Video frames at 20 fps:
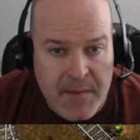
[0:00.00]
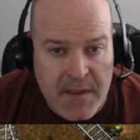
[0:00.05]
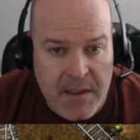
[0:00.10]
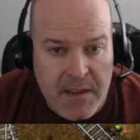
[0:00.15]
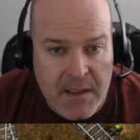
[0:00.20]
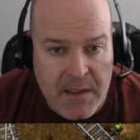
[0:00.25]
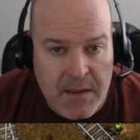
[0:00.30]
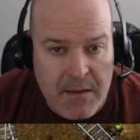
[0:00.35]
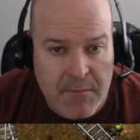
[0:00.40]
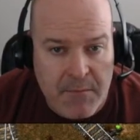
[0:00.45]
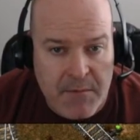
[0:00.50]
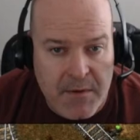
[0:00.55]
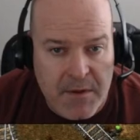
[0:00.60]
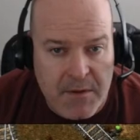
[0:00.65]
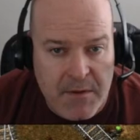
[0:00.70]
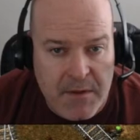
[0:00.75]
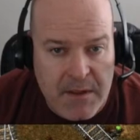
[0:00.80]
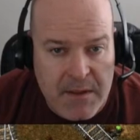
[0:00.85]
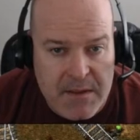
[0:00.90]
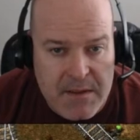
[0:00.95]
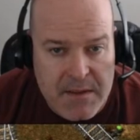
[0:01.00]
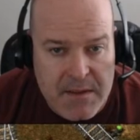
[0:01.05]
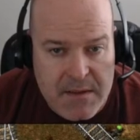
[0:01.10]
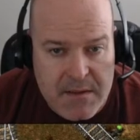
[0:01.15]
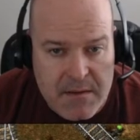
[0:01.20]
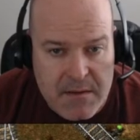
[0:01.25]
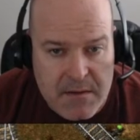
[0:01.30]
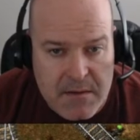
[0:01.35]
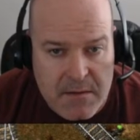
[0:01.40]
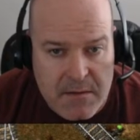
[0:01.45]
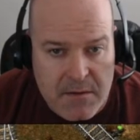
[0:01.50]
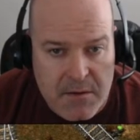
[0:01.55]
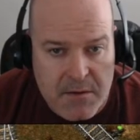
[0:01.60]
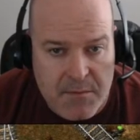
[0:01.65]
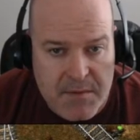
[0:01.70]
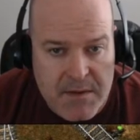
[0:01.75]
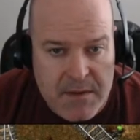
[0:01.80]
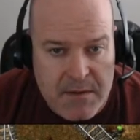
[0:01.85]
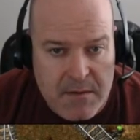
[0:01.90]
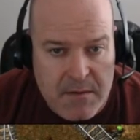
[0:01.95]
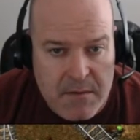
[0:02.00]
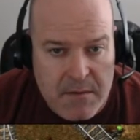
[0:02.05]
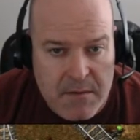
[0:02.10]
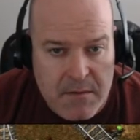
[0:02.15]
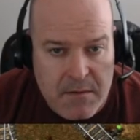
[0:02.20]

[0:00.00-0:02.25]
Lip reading: Then we do this. Oops.